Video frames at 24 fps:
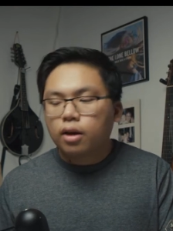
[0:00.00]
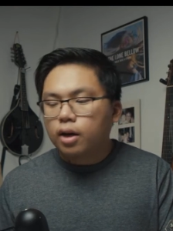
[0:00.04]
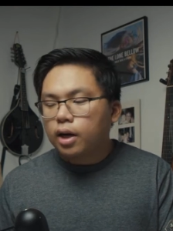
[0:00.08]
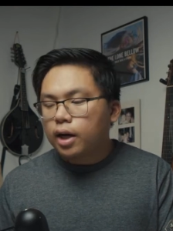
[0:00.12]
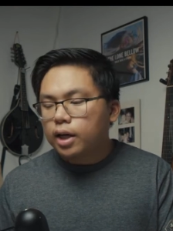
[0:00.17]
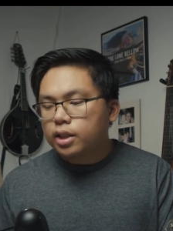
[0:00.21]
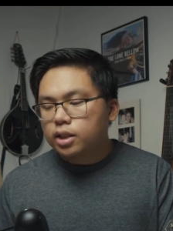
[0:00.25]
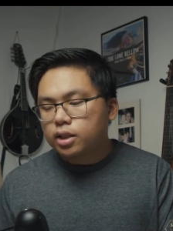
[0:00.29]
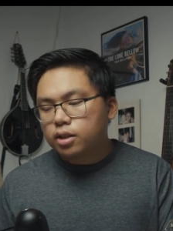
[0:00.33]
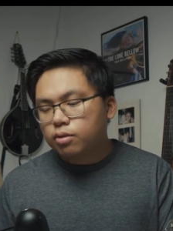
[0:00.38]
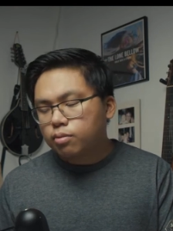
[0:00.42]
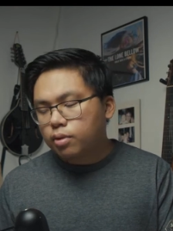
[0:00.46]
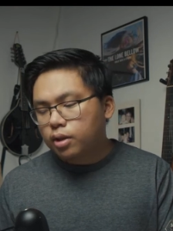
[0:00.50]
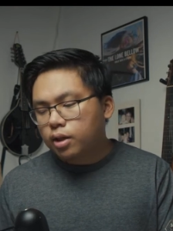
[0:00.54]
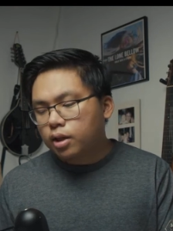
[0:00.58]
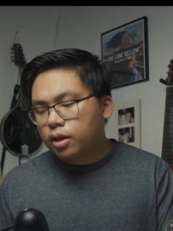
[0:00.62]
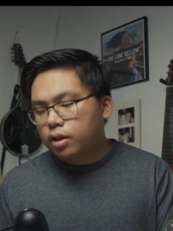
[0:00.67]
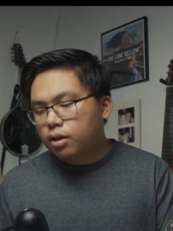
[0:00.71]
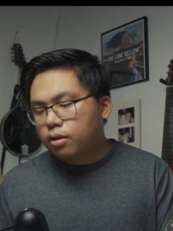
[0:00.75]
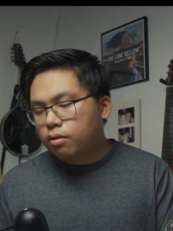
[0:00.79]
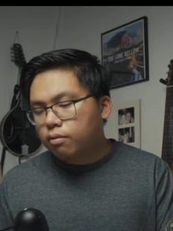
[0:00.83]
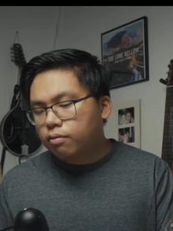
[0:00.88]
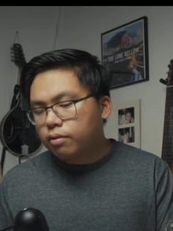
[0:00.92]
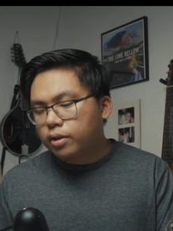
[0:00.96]
I just went
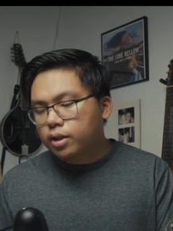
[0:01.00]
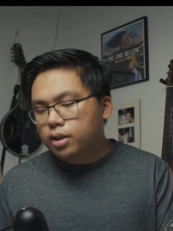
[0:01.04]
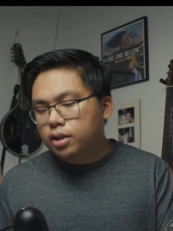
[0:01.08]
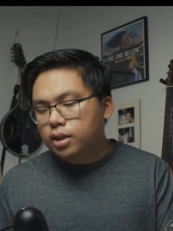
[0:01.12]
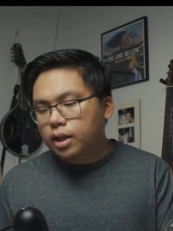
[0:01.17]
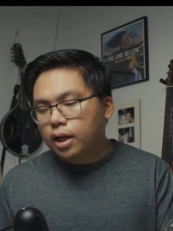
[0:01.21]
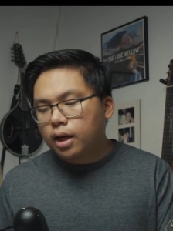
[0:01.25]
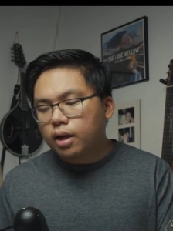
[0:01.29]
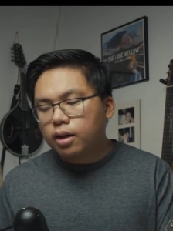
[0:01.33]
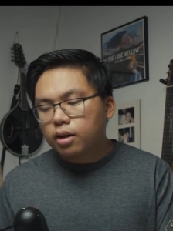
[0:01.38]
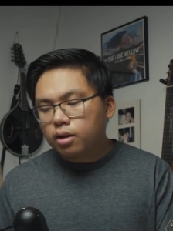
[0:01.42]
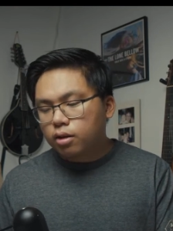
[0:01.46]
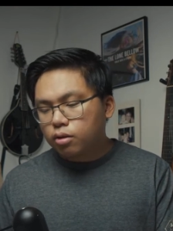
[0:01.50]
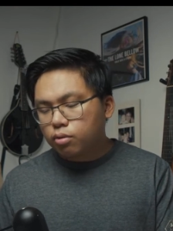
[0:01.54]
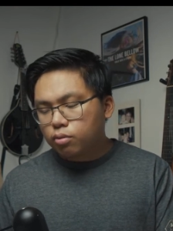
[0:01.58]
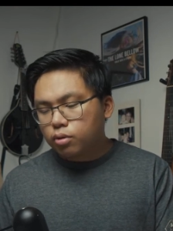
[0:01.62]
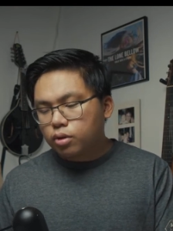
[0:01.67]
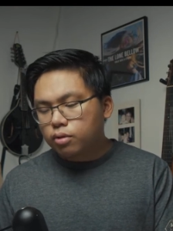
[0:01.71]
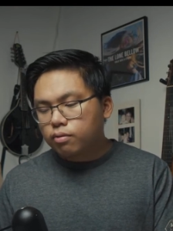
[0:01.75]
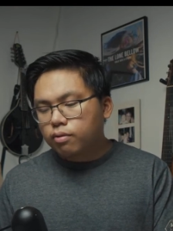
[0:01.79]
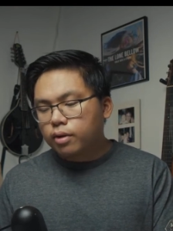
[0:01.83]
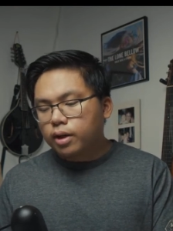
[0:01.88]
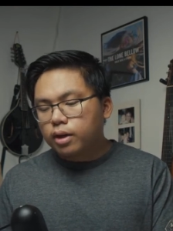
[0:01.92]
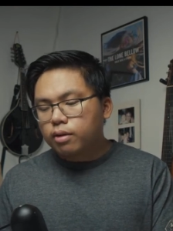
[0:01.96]
ahead and fixed that and it
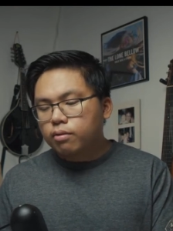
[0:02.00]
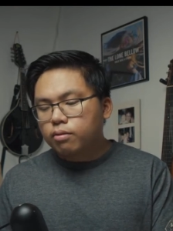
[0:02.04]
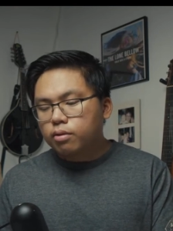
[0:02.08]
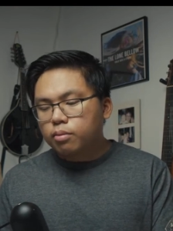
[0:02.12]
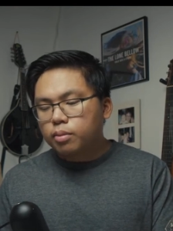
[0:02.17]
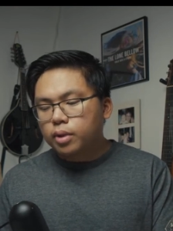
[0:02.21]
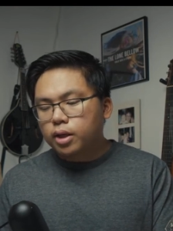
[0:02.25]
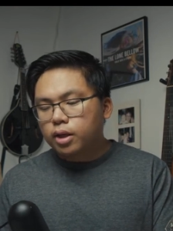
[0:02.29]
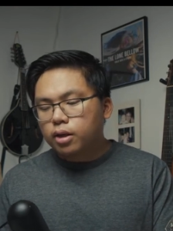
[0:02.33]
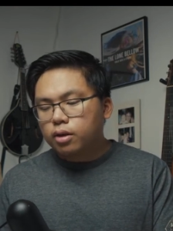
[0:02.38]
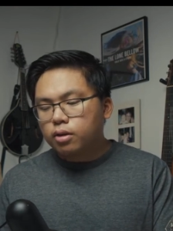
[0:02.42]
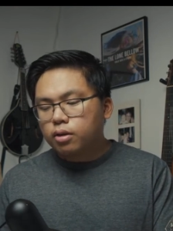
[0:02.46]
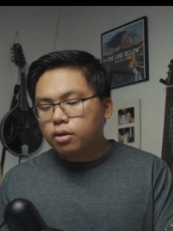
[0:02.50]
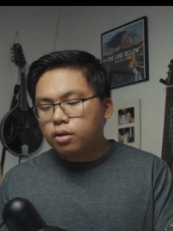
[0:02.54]
worked fine from there.